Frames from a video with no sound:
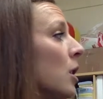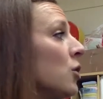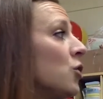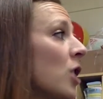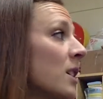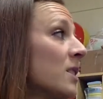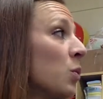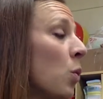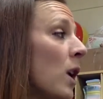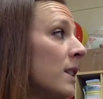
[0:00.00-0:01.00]
Just
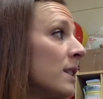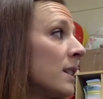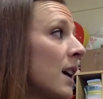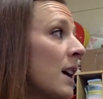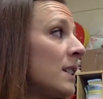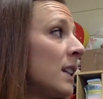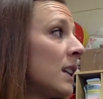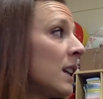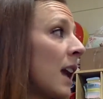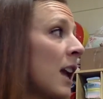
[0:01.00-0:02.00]
once, I
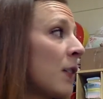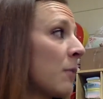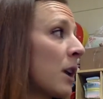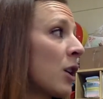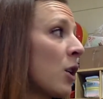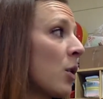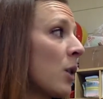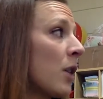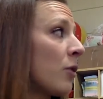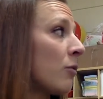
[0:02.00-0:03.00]
didn't hang my coat
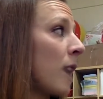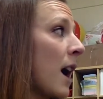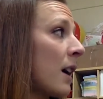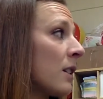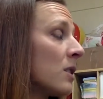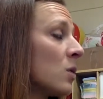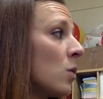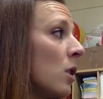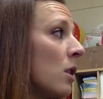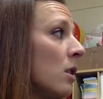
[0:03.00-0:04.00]
on the rack at
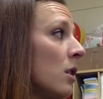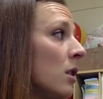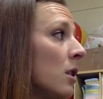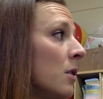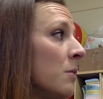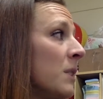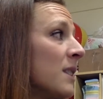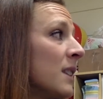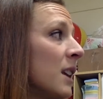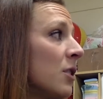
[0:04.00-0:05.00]
school. Miss
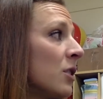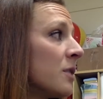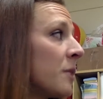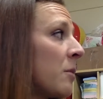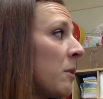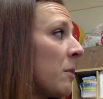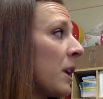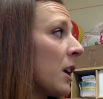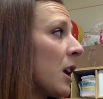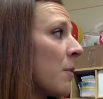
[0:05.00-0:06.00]
Sanders made me pick
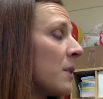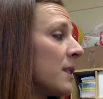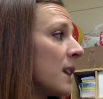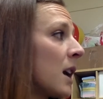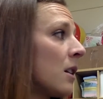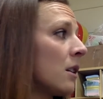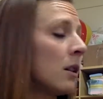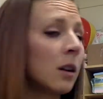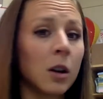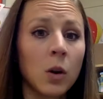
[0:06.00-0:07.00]
it up and said,
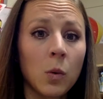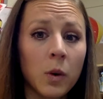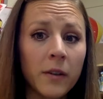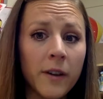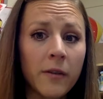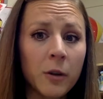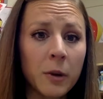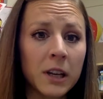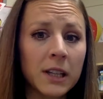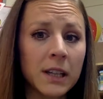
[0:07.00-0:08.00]
"What if
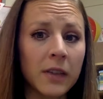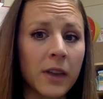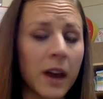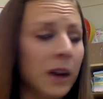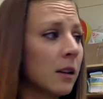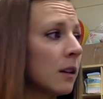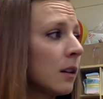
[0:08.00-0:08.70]
everybody did that?"